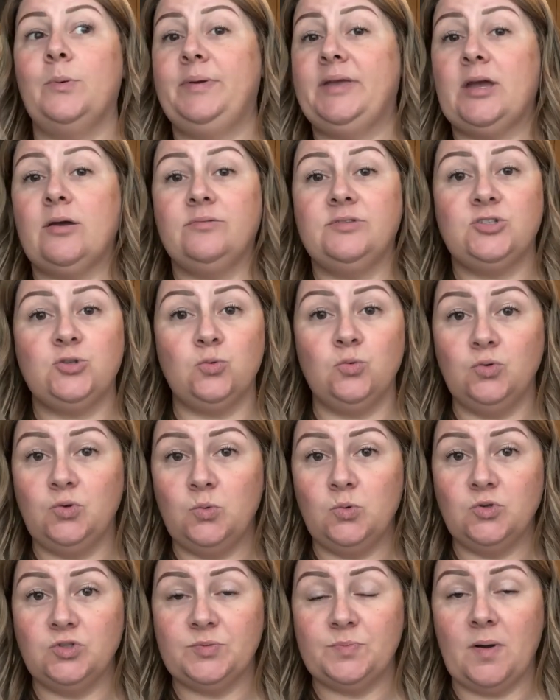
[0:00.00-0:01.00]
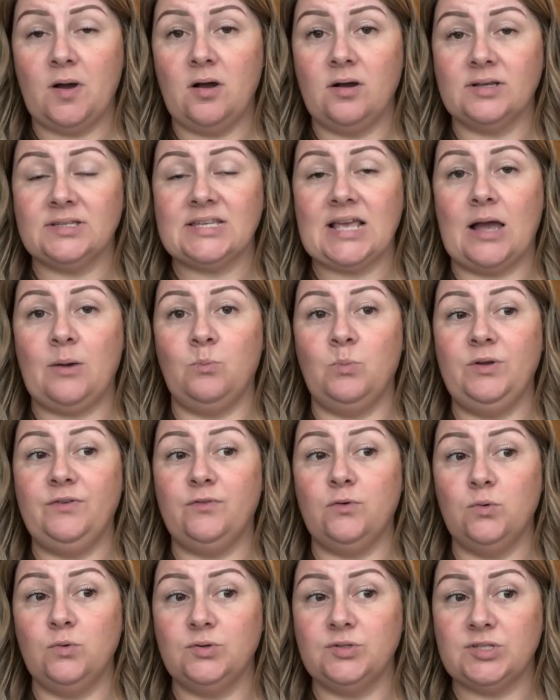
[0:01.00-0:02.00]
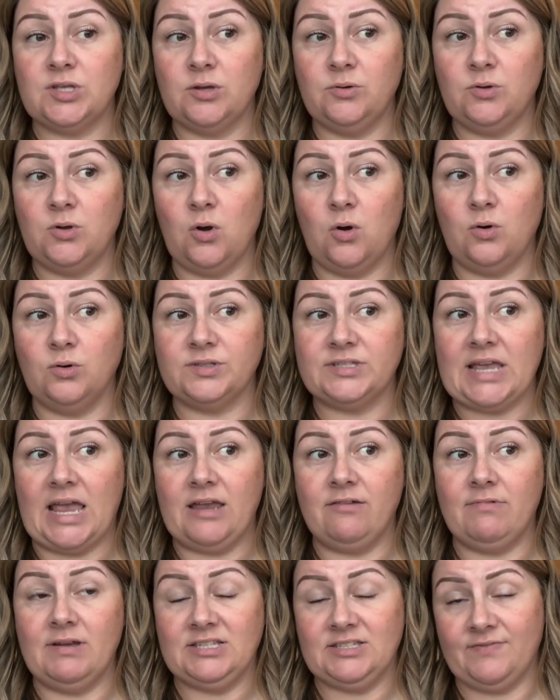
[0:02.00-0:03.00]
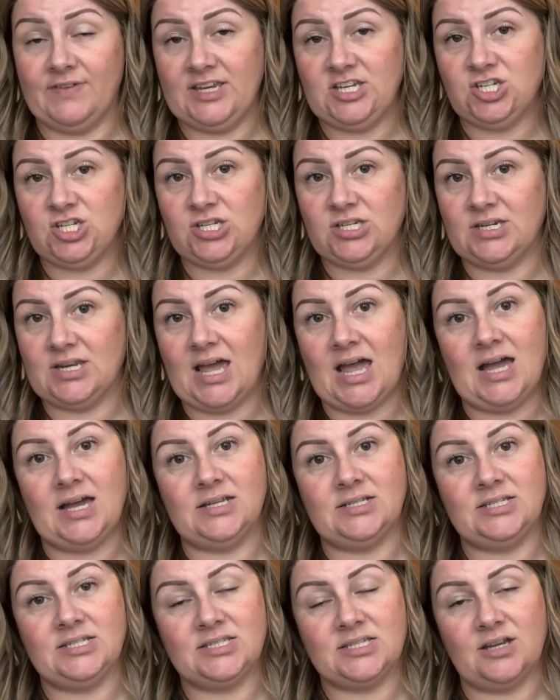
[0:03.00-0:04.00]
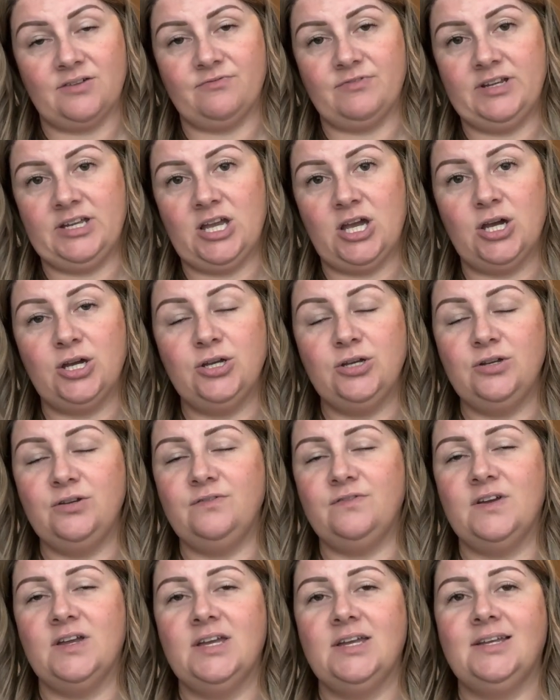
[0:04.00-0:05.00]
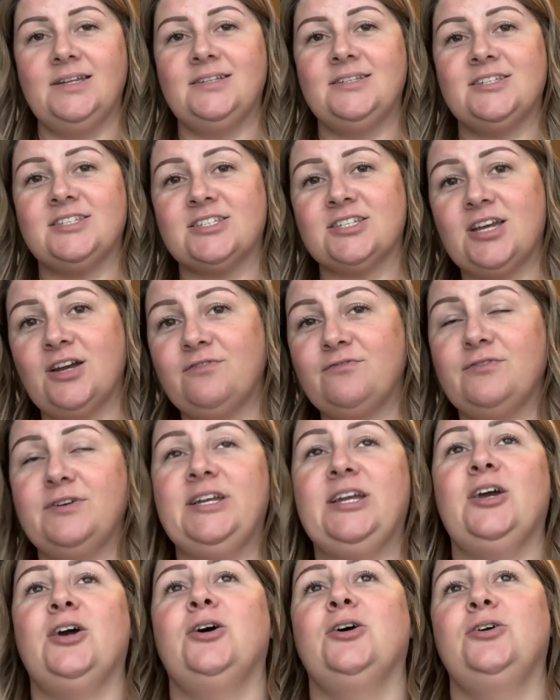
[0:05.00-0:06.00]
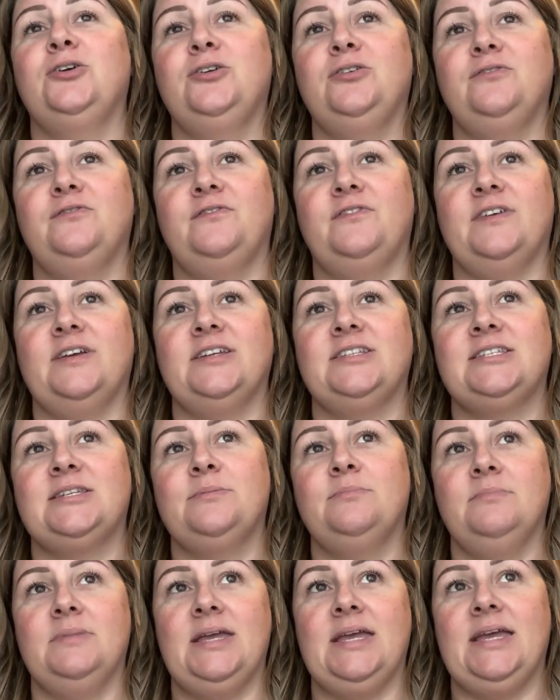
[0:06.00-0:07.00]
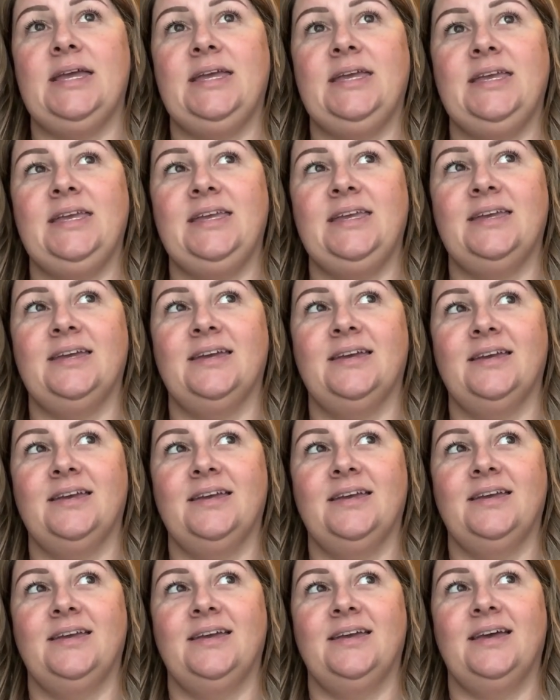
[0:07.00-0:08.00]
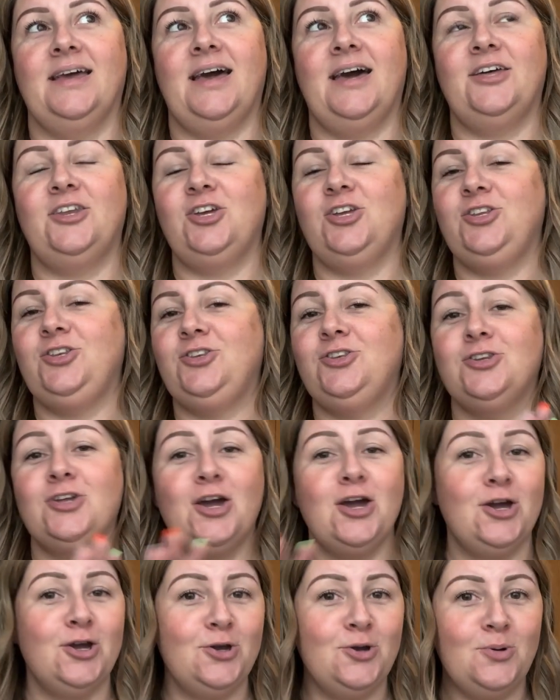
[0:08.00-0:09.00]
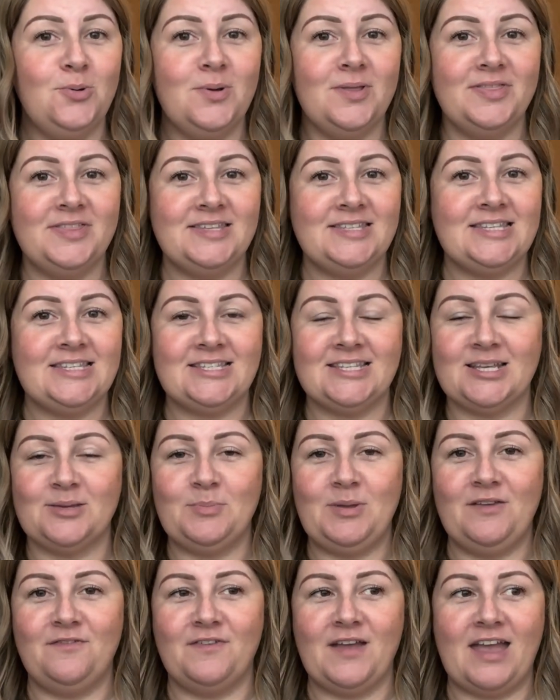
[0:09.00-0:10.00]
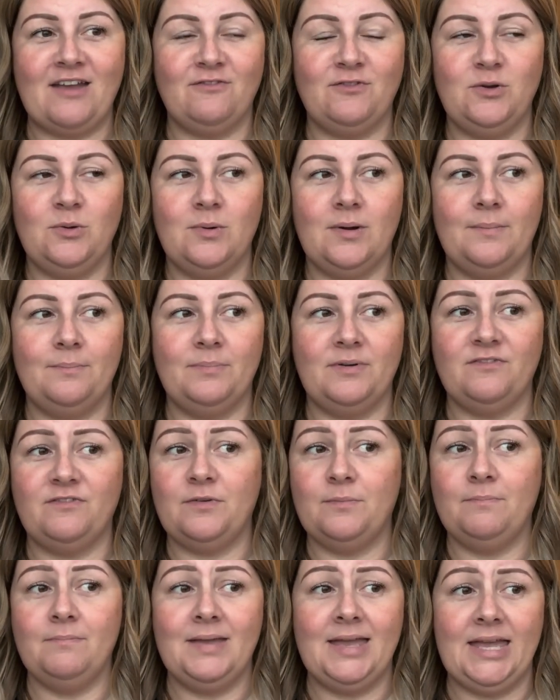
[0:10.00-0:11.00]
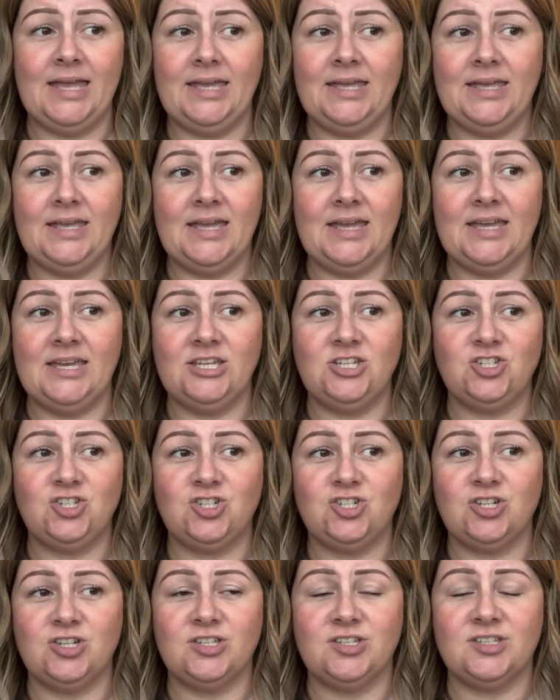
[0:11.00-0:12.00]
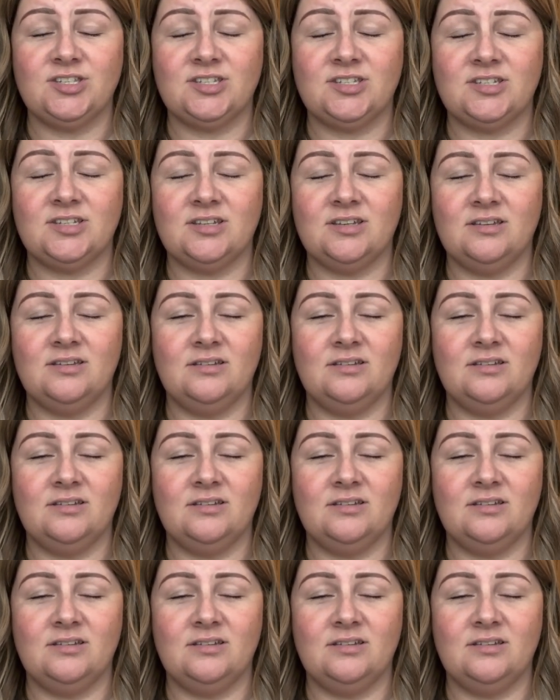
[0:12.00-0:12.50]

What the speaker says: be going to all the water parks, and we've also got a reservation at Discovery Cove. Discovery Cove, to me, and I know this isn't going to be for everyone, but for me, it's just